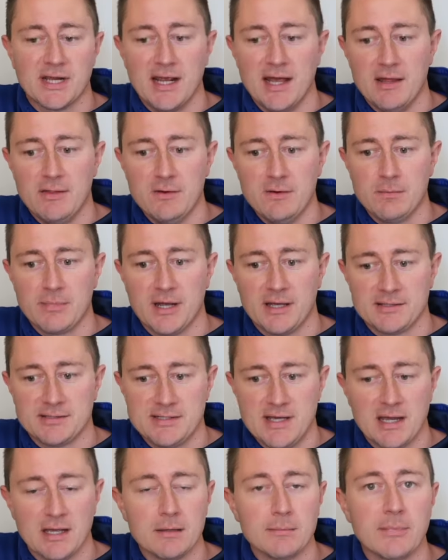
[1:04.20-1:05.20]
together
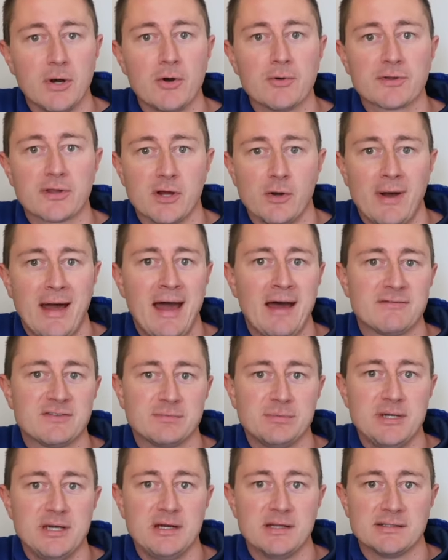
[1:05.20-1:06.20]
because they can both go half
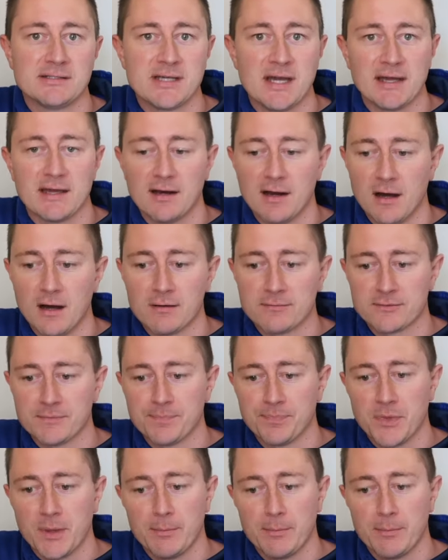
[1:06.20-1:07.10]
speed and take it off,